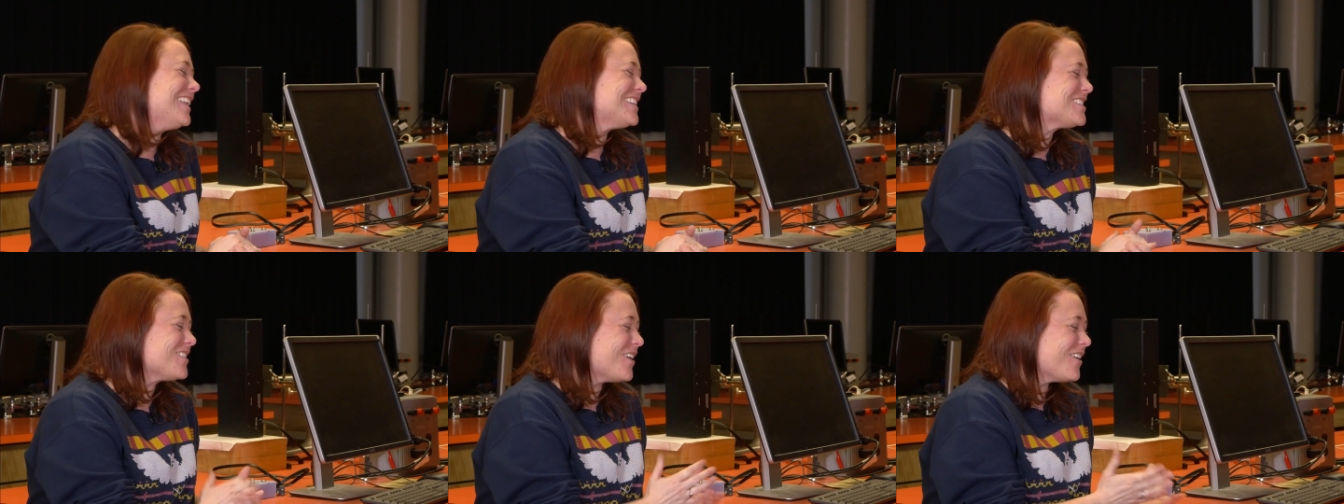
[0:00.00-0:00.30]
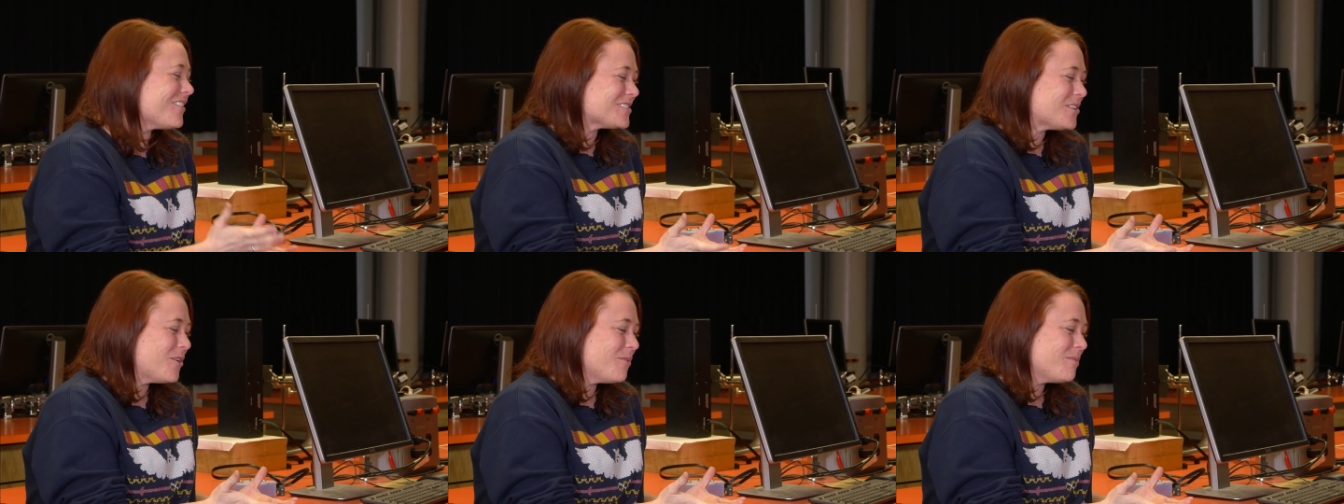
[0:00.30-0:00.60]
And so
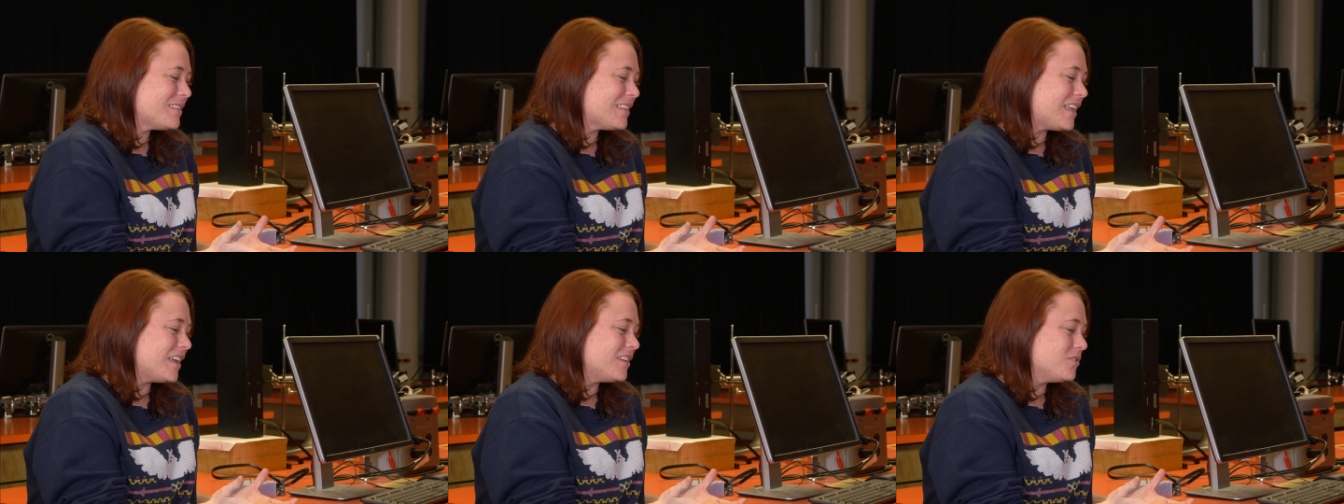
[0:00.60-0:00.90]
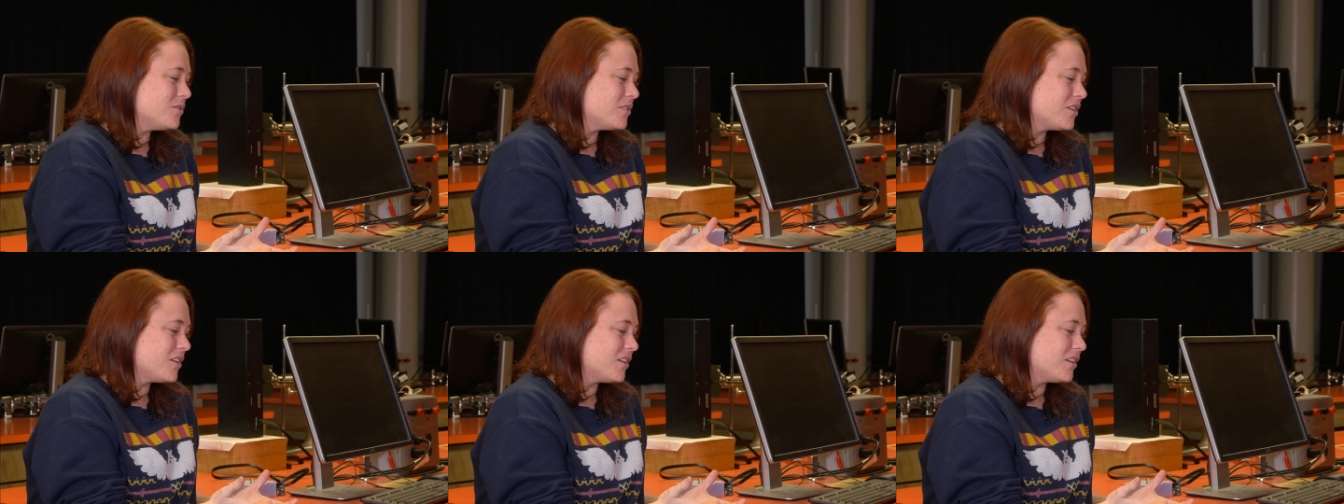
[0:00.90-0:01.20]
I was hoping that
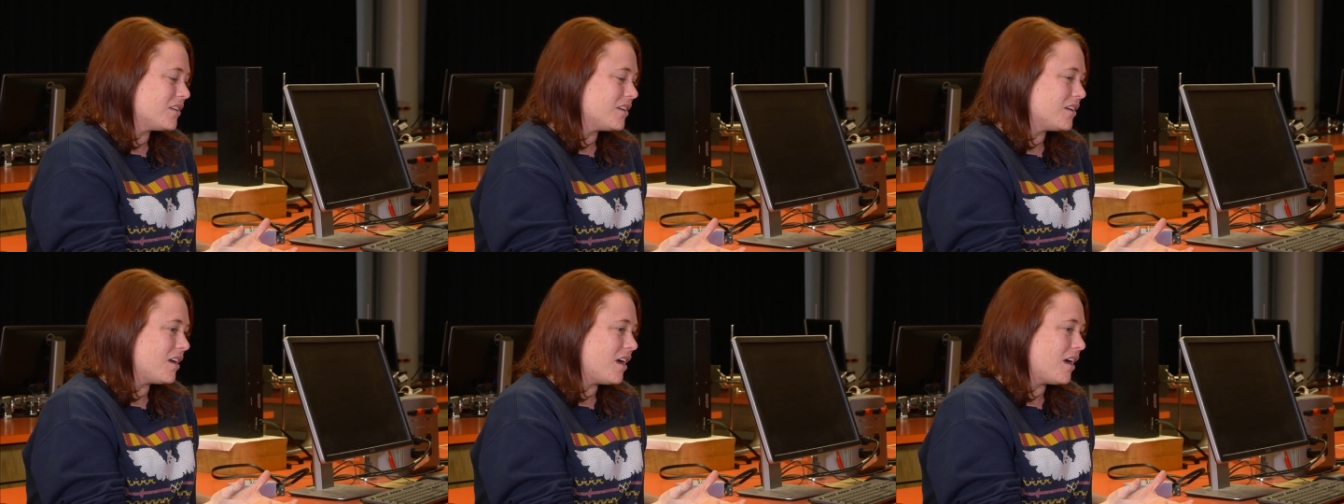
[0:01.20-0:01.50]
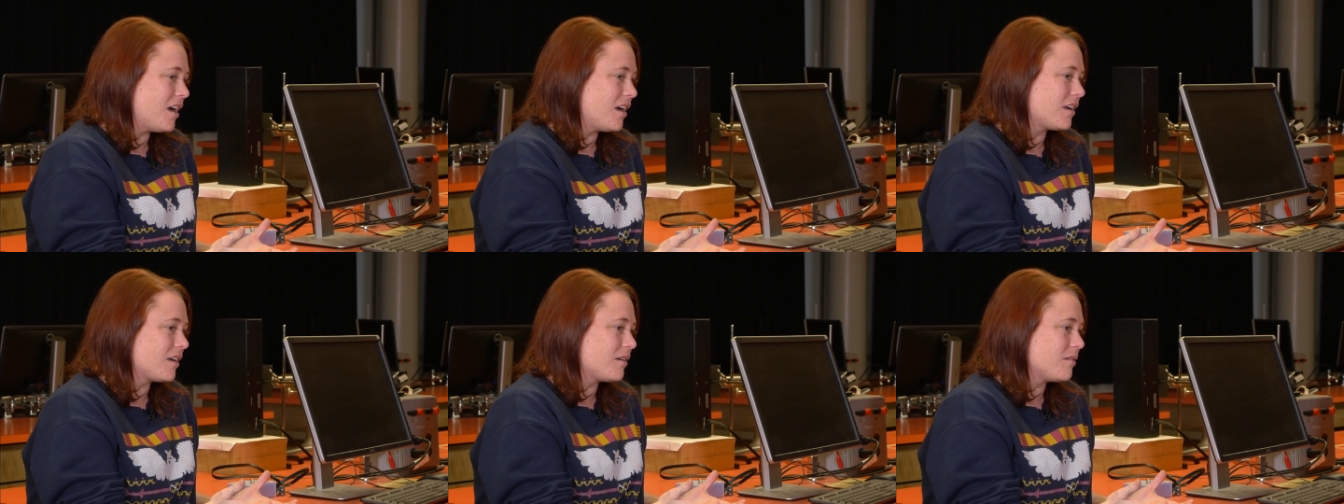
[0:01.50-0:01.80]
you could
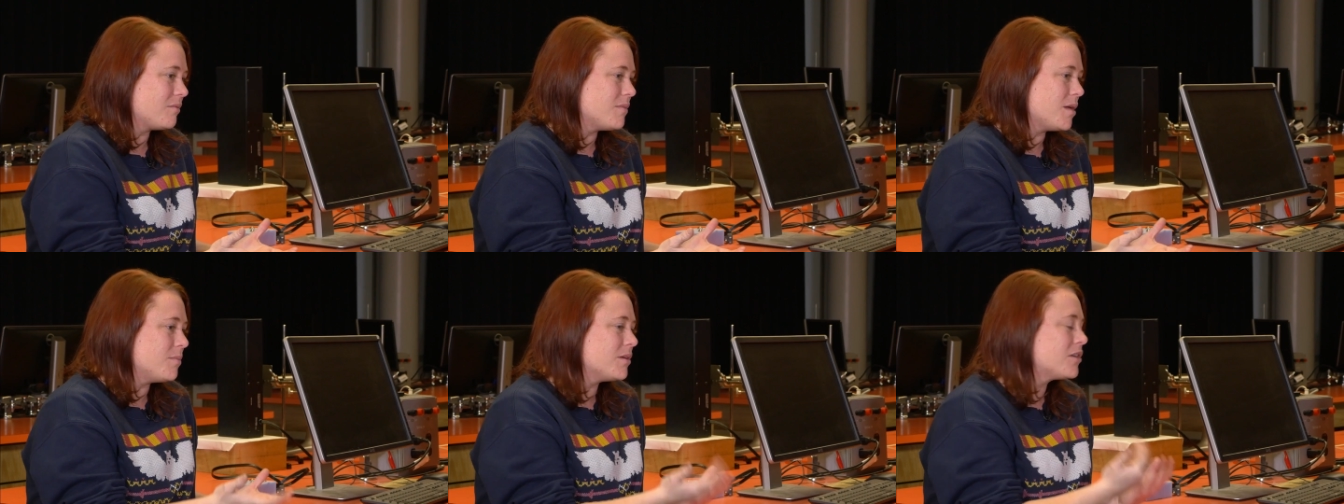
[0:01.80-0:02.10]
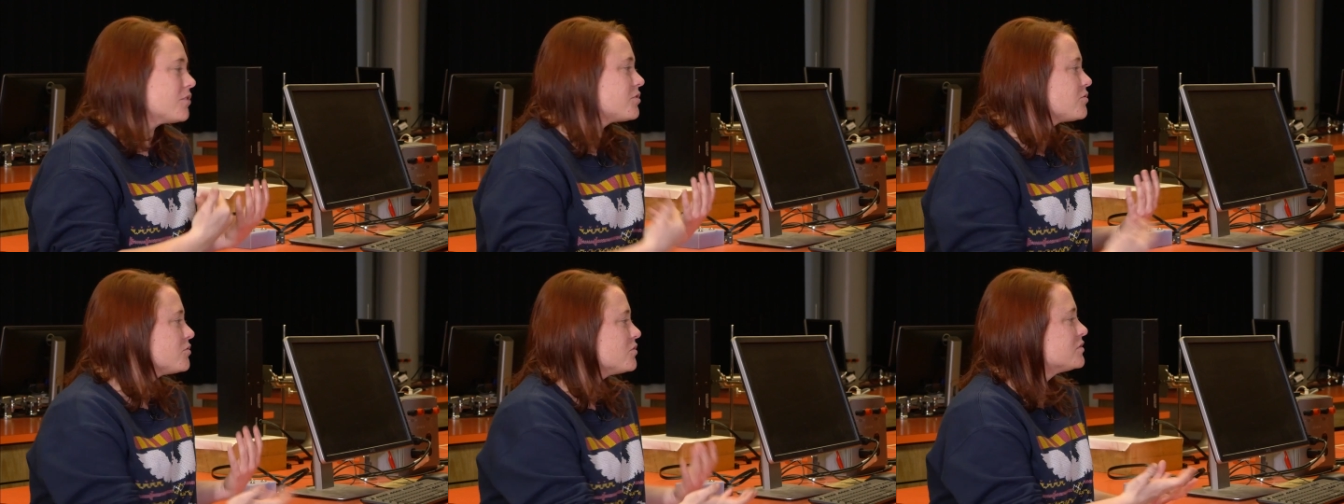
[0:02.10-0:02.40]
uh, maybe
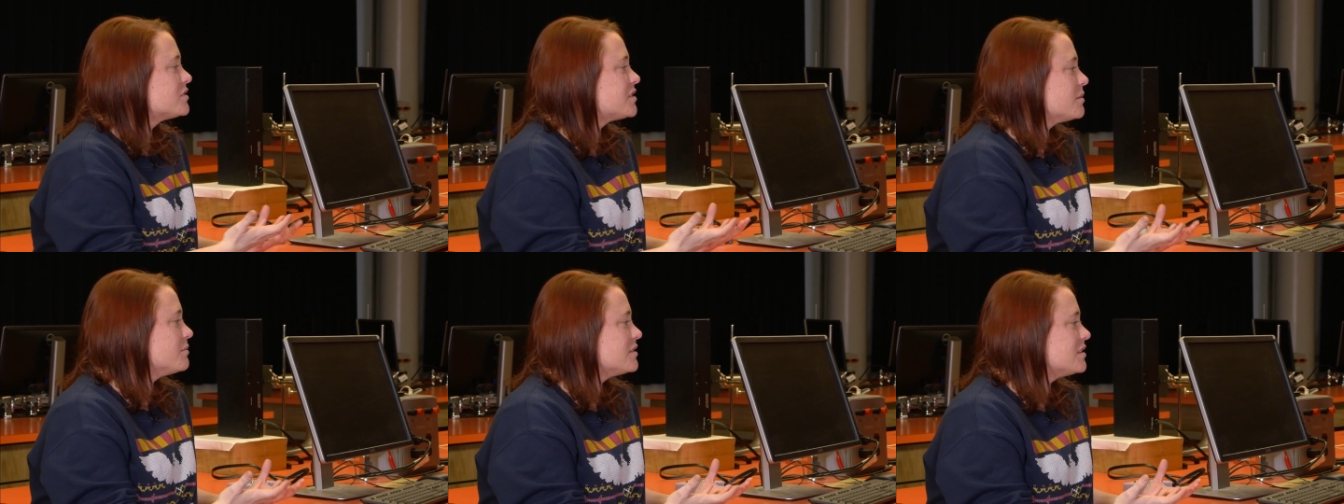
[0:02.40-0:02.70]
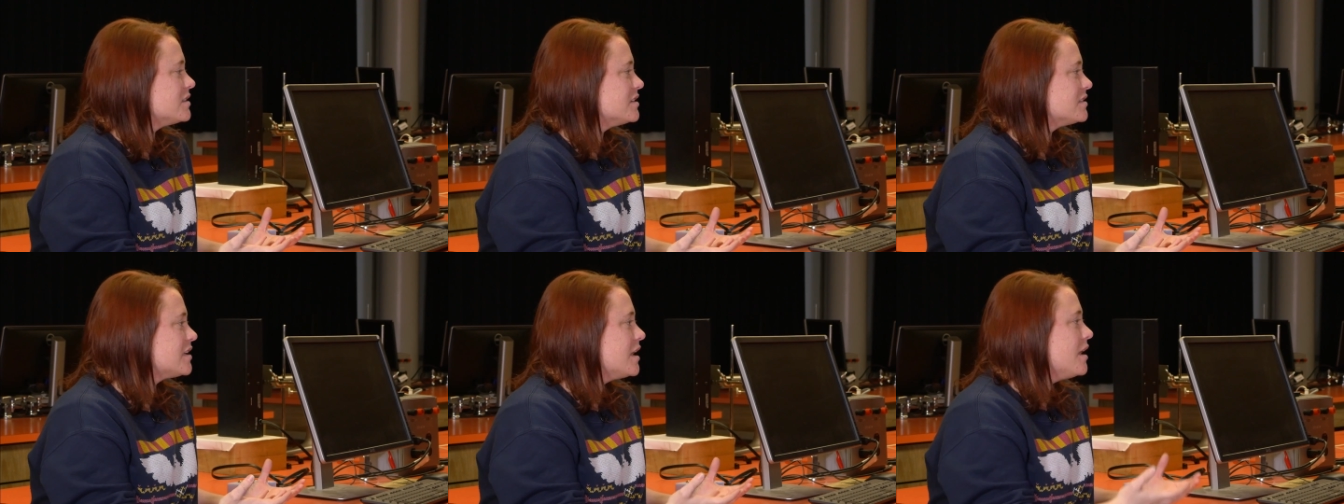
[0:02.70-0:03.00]
go through some of
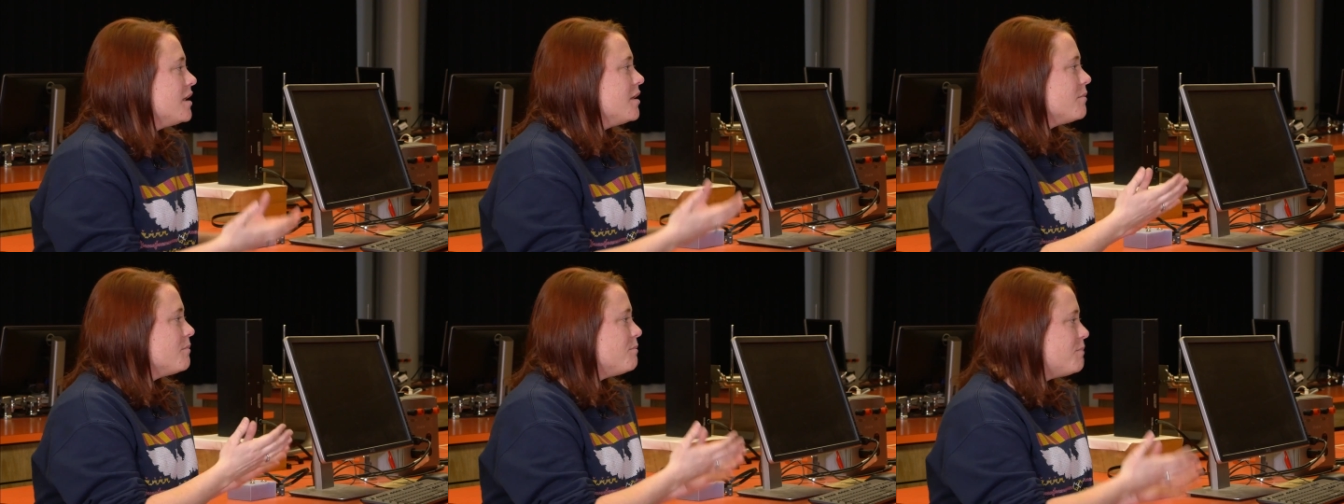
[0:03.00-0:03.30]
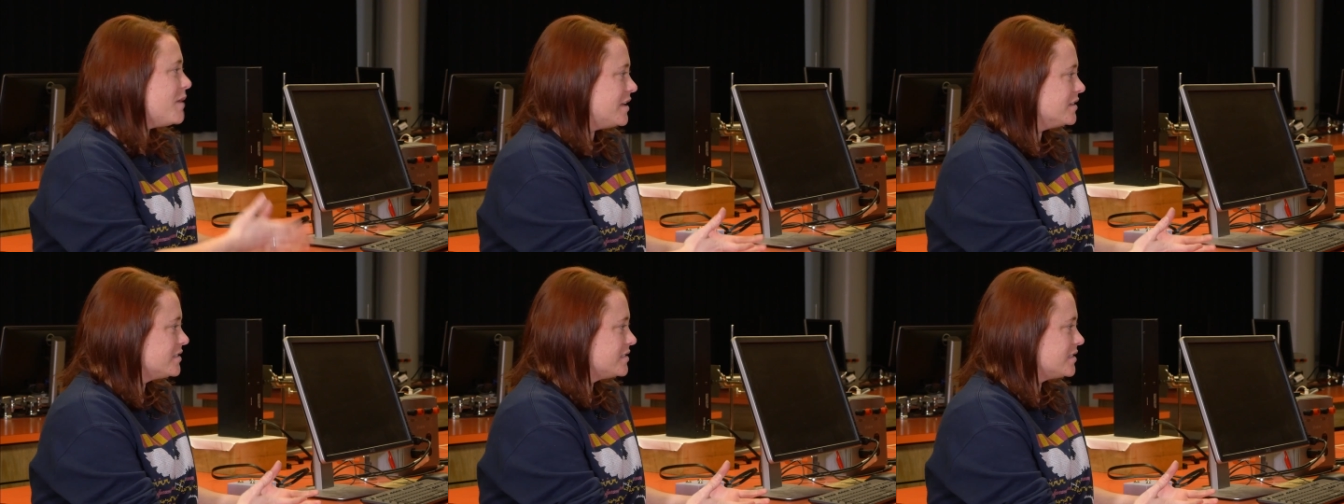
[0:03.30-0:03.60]
these
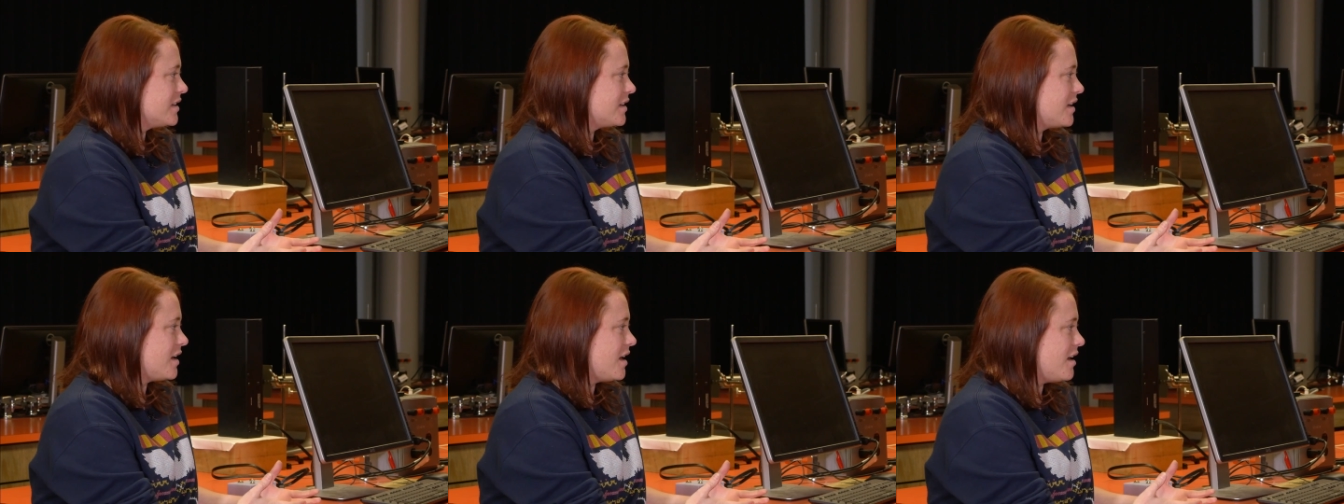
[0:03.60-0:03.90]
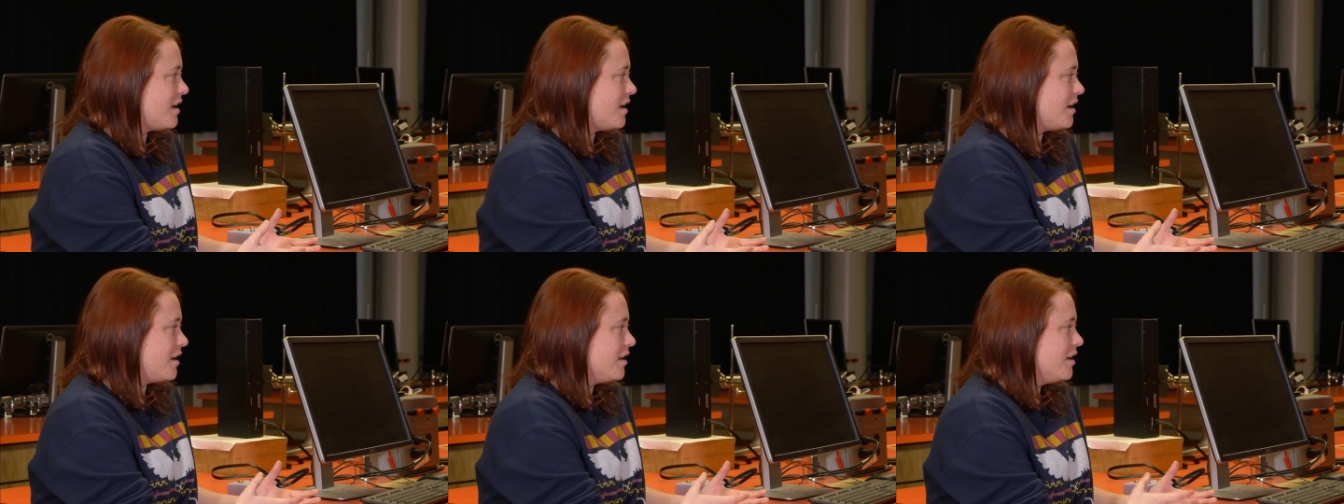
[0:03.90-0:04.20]
basic
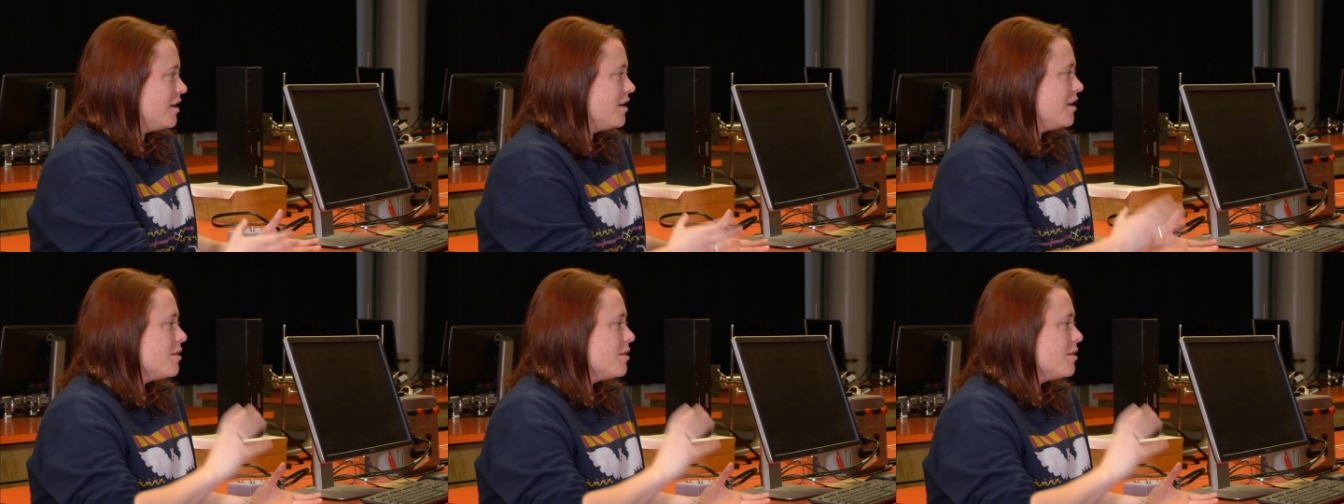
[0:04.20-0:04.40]
uh,